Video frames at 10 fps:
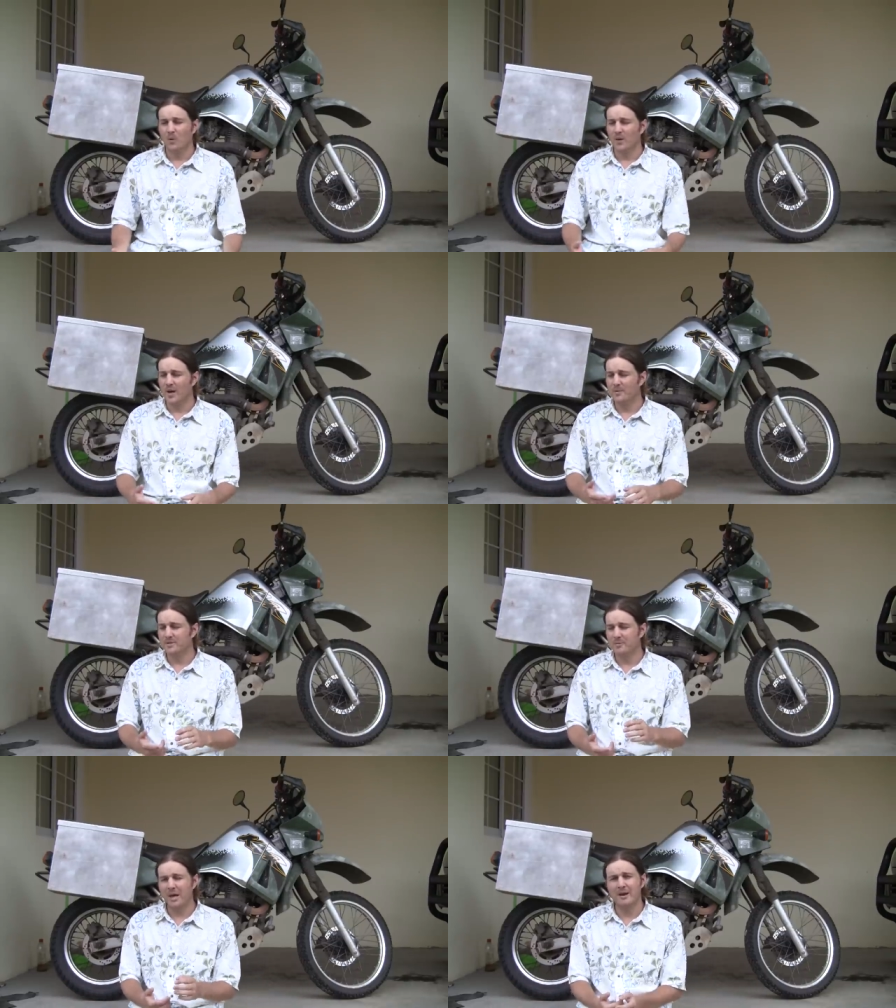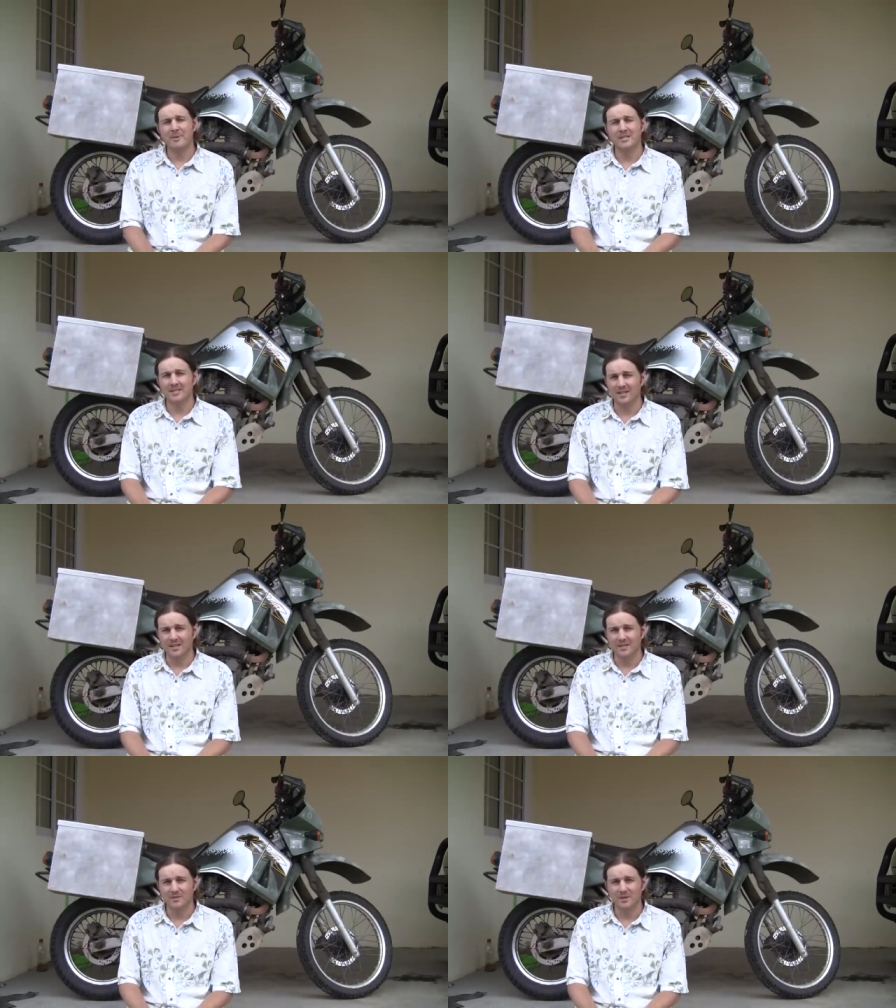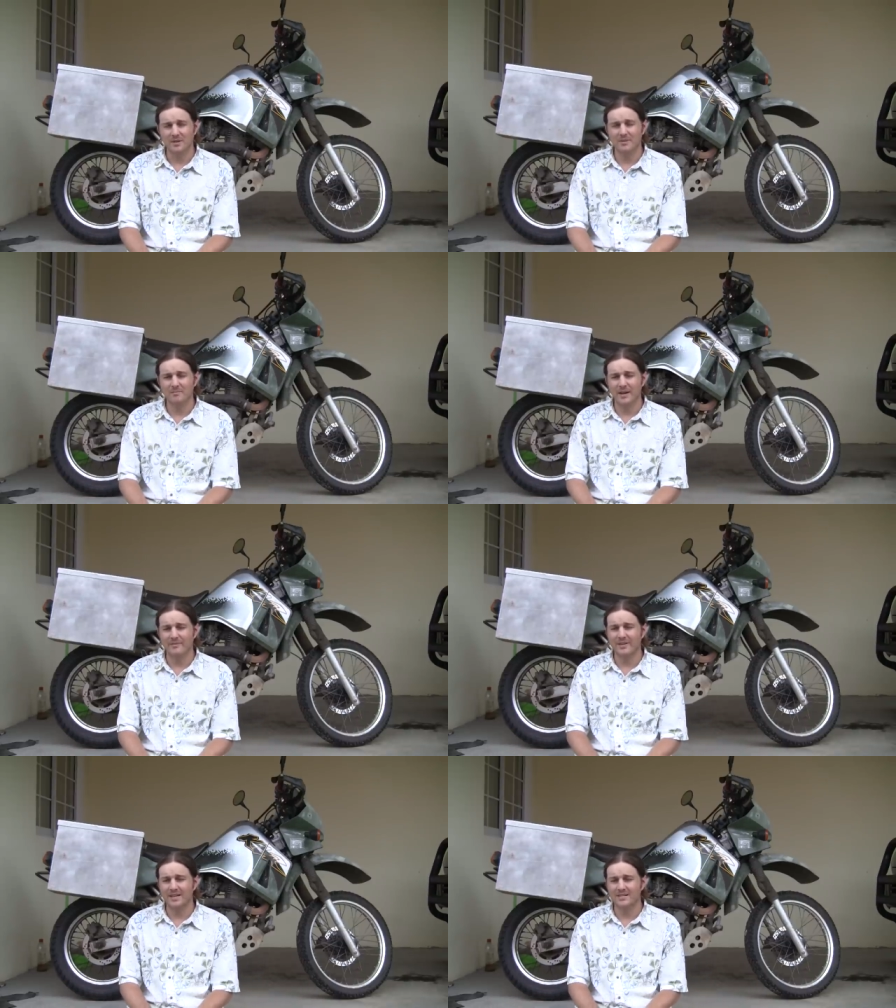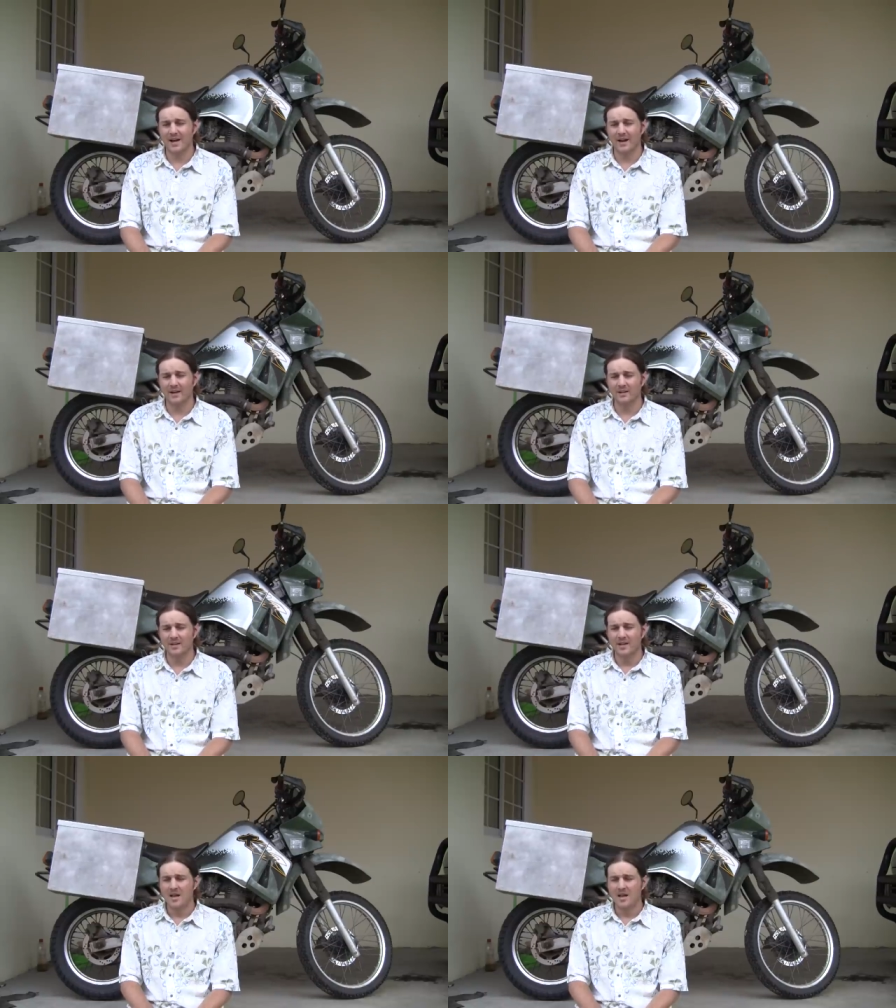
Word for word: When I was in Panama City with my flat tire,